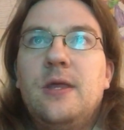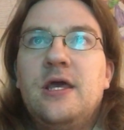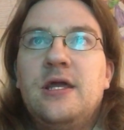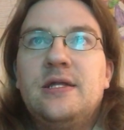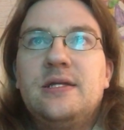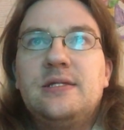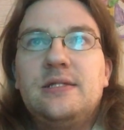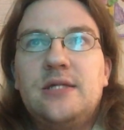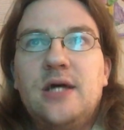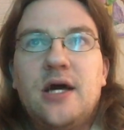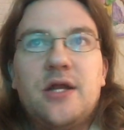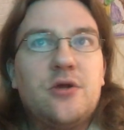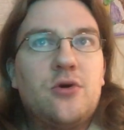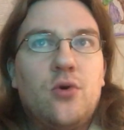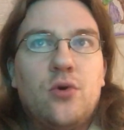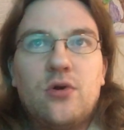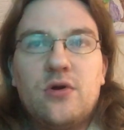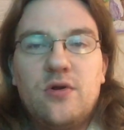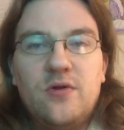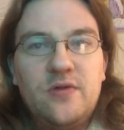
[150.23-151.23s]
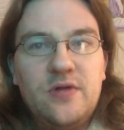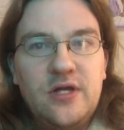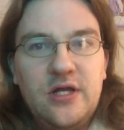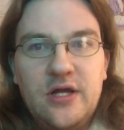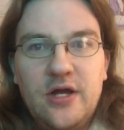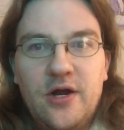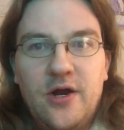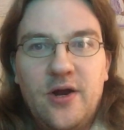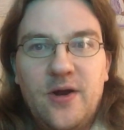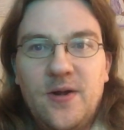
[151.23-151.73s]
It is not a quarter of the
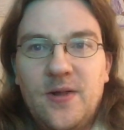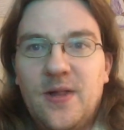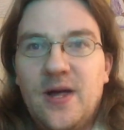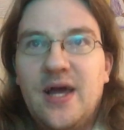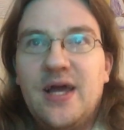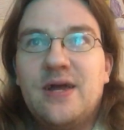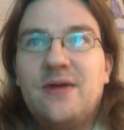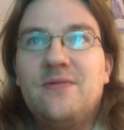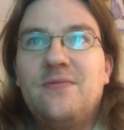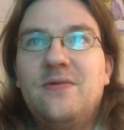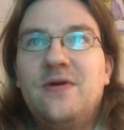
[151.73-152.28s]
year like